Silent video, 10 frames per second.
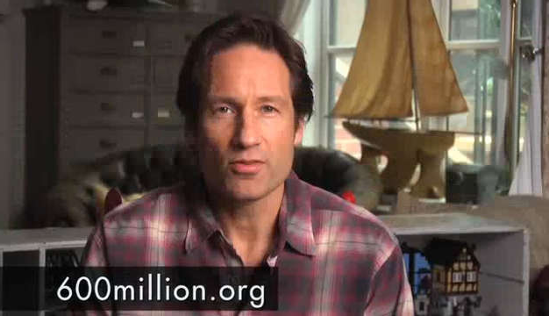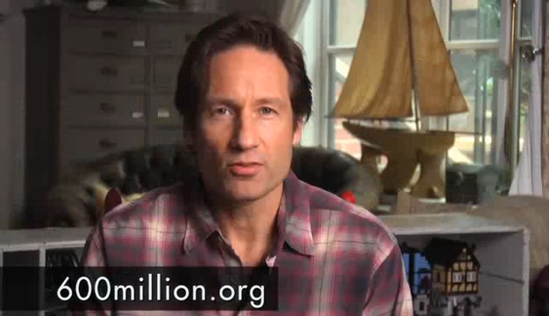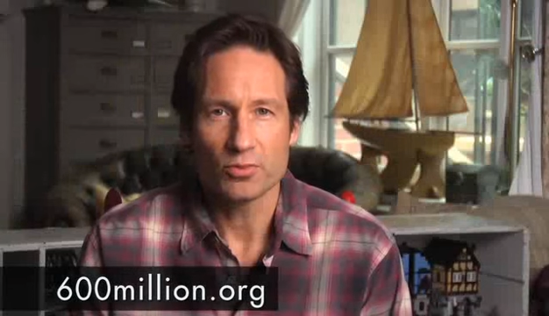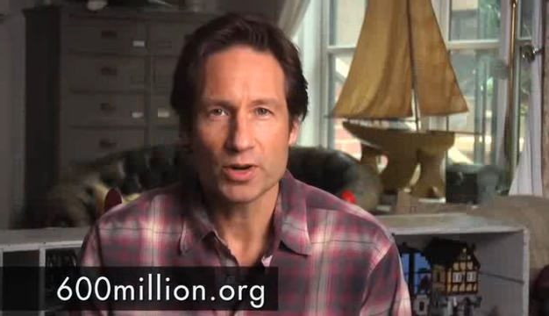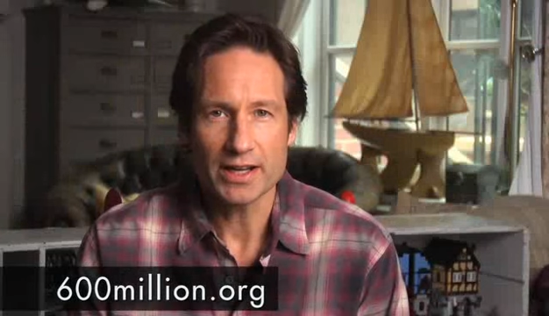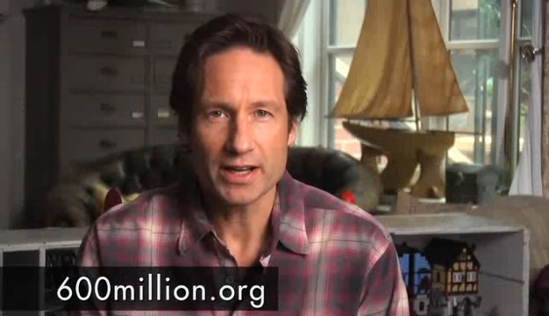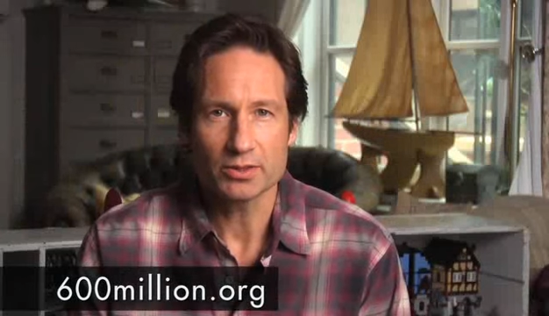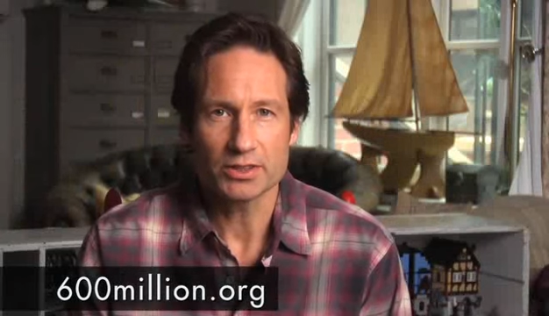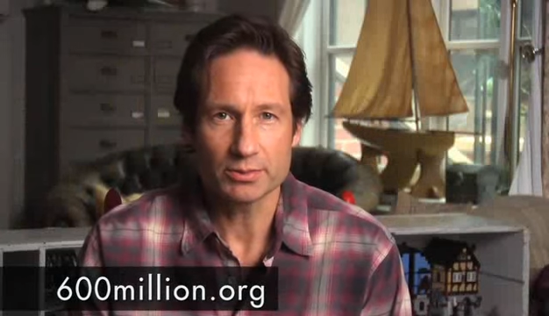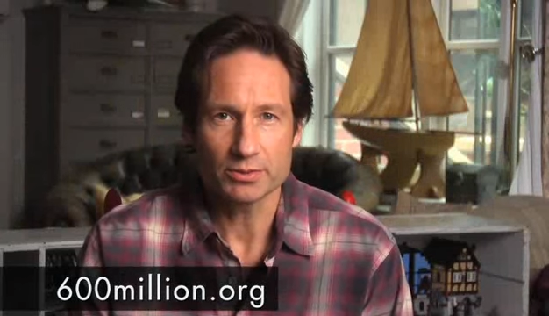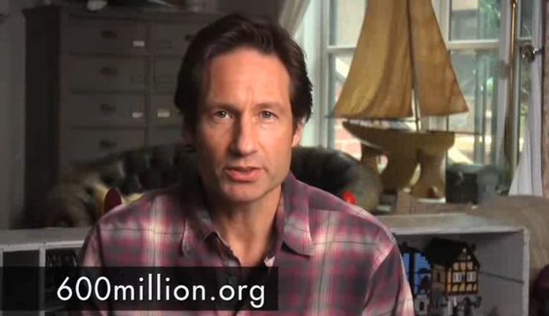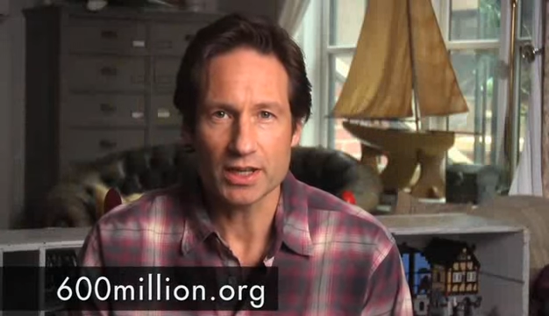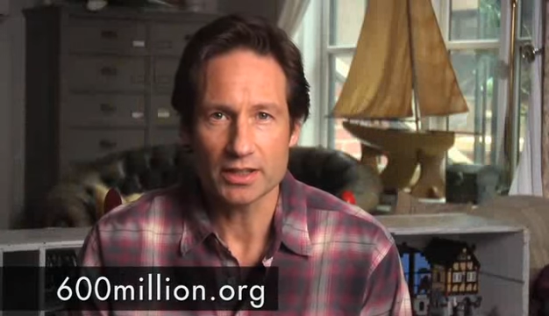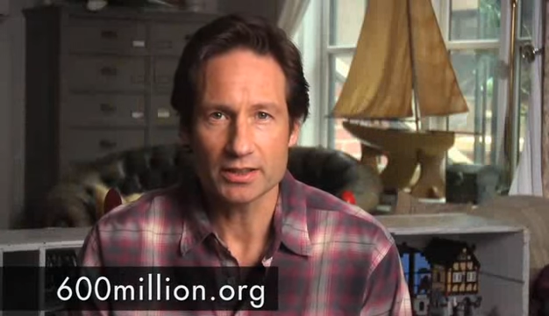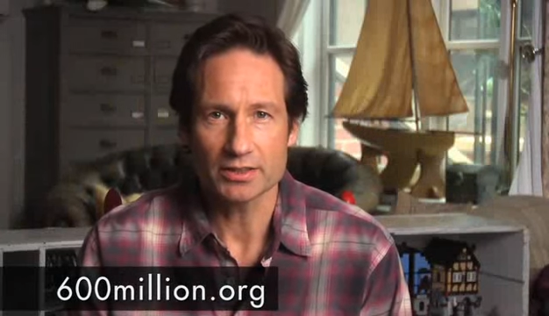Right now, a team of
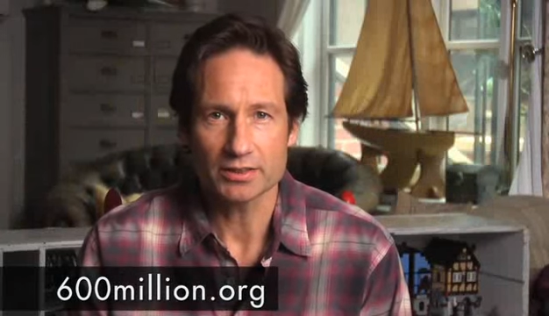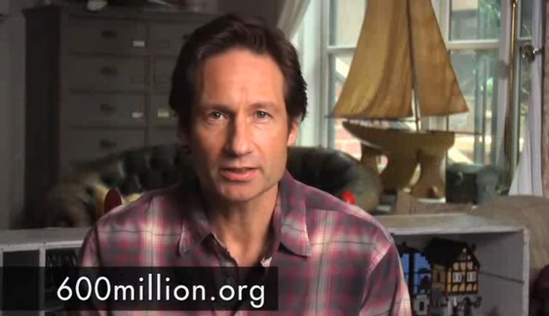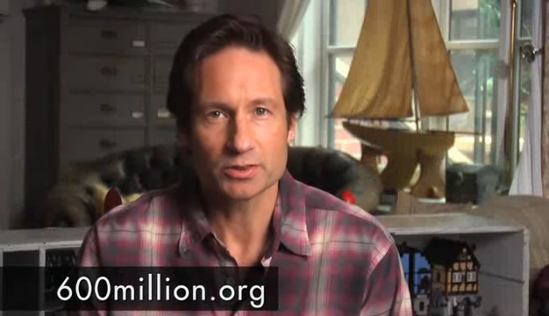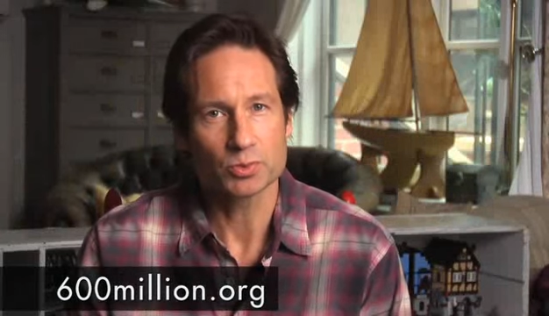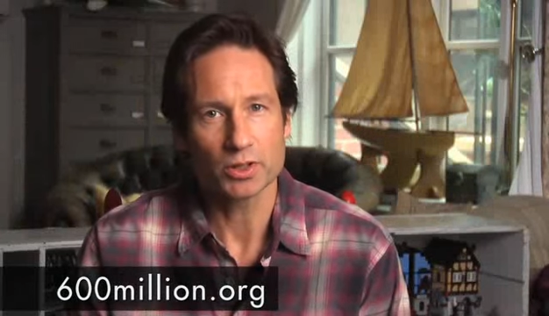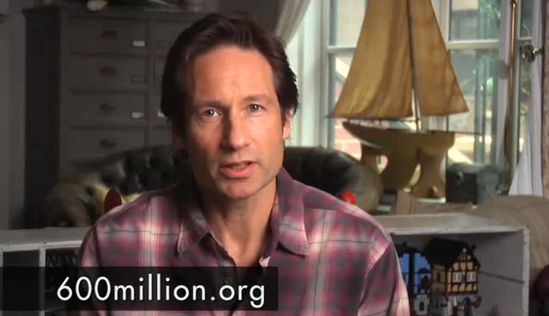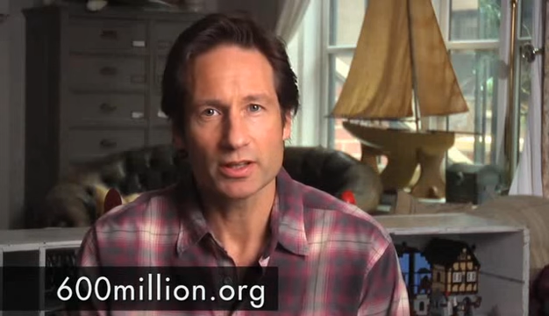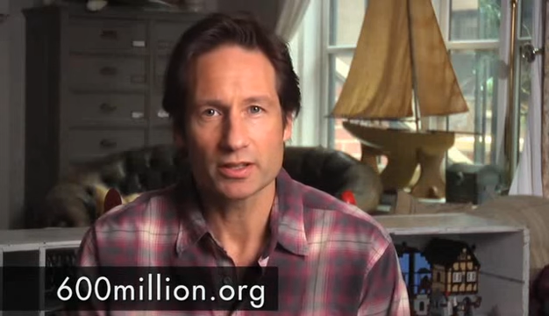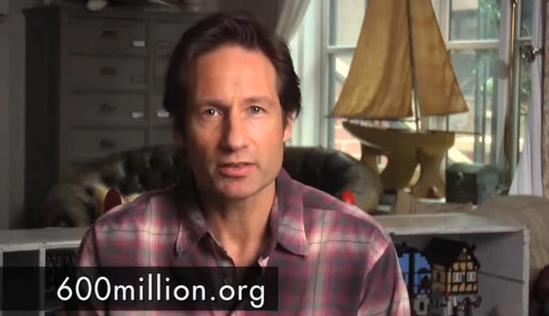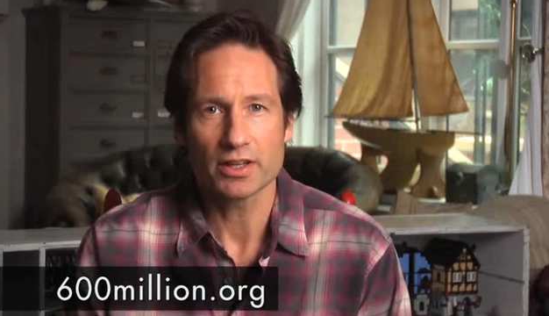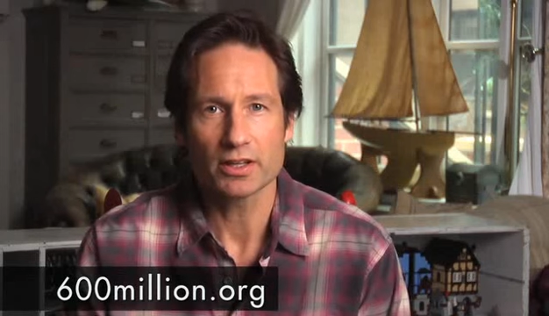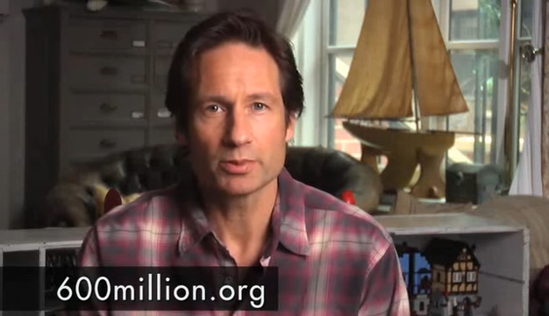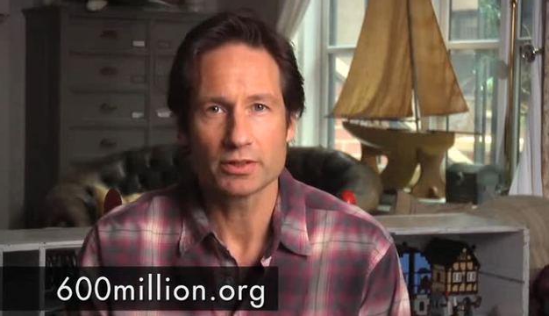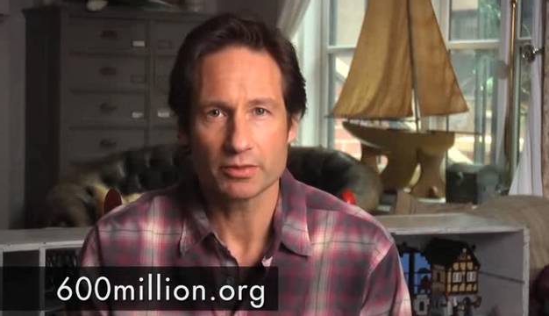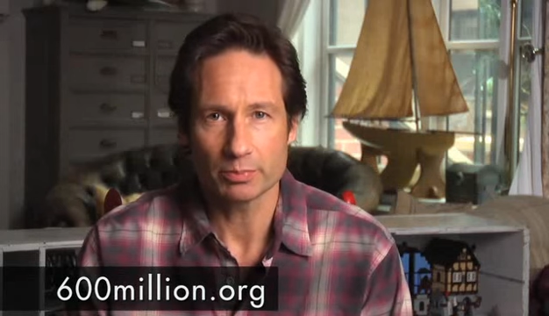scientists is working on the development
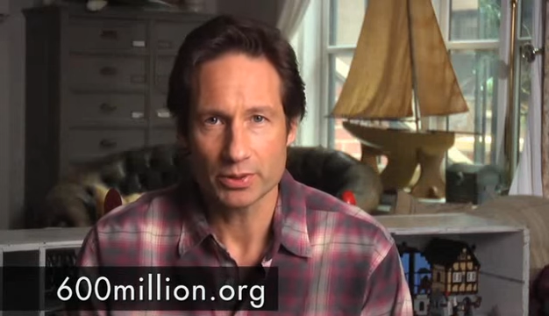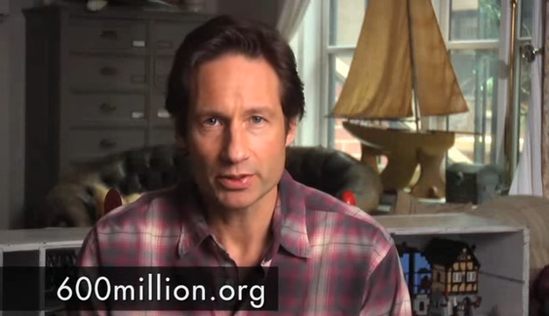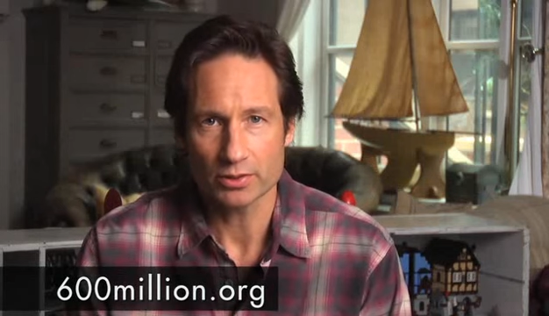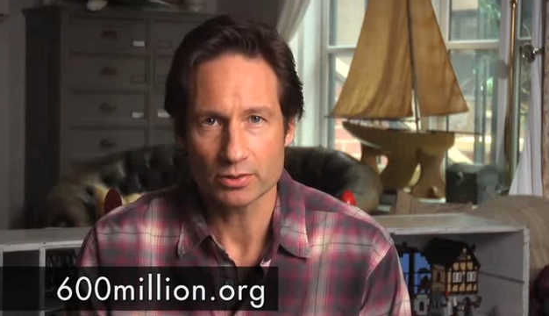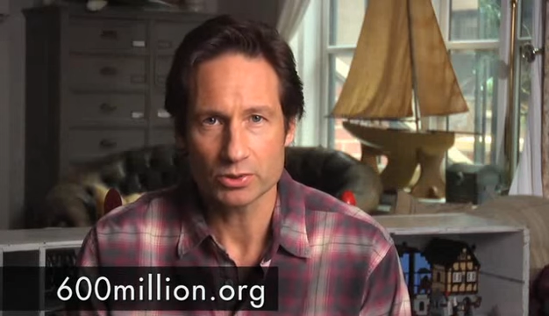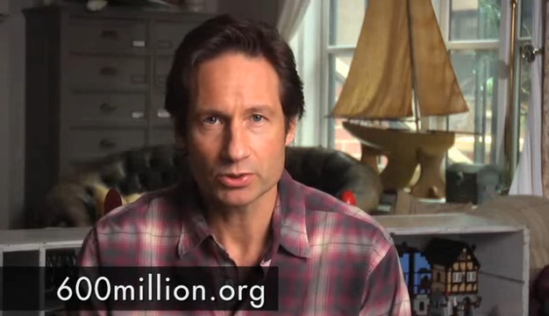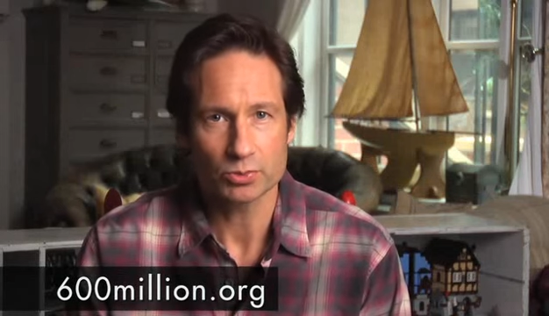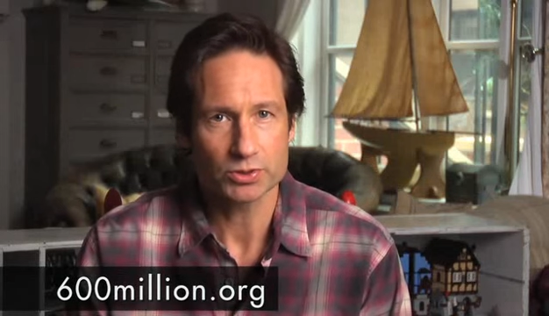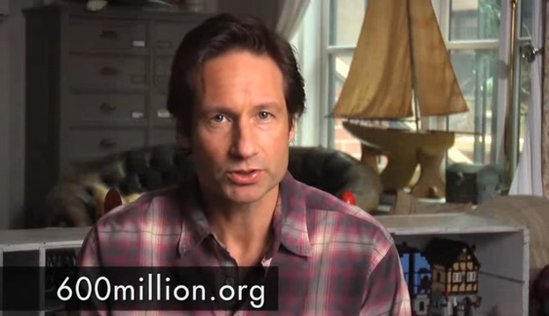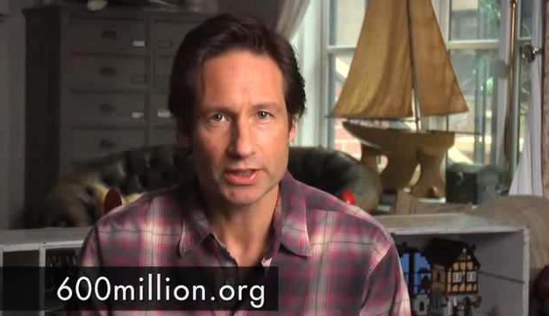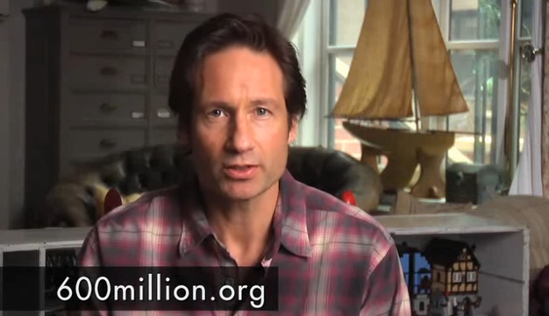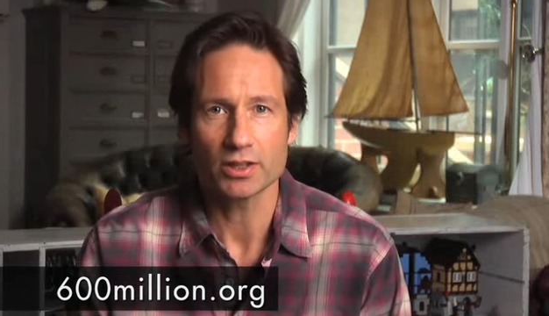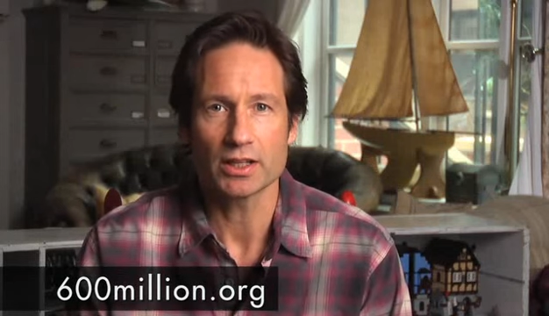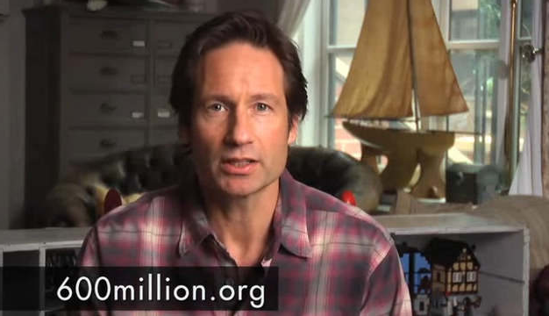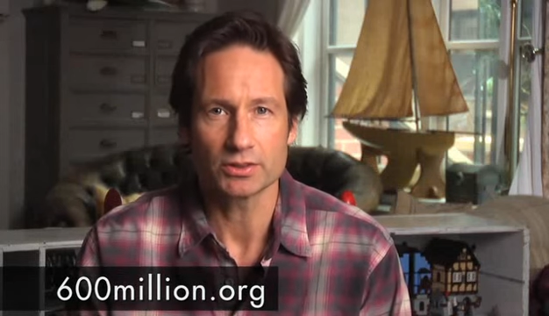of a pill which will
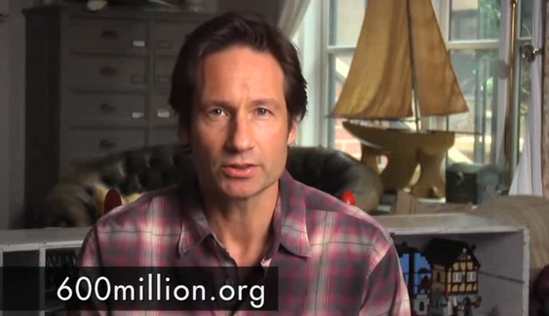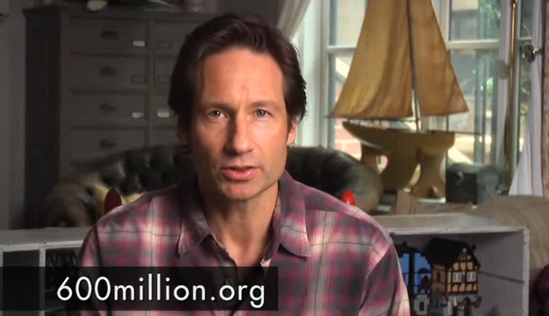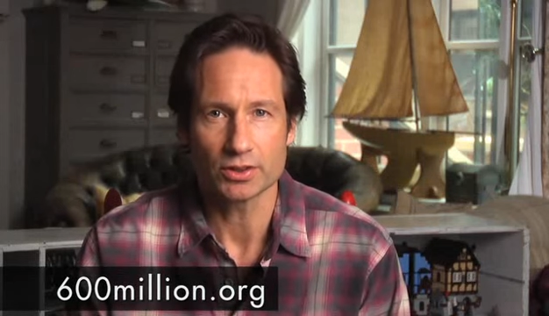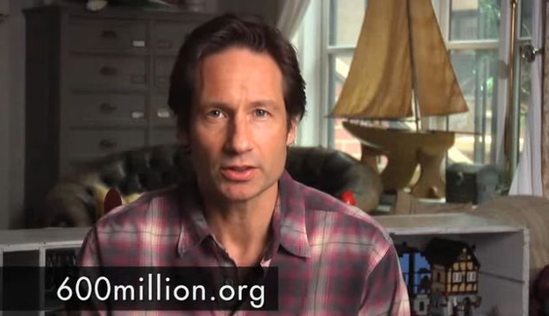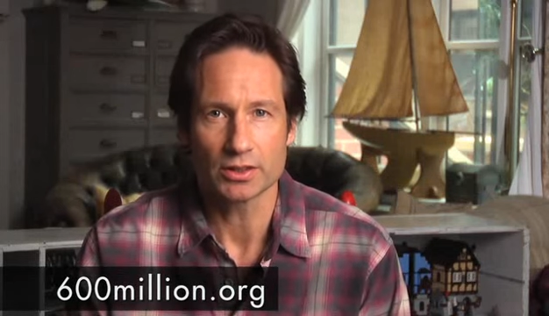sterilize a dog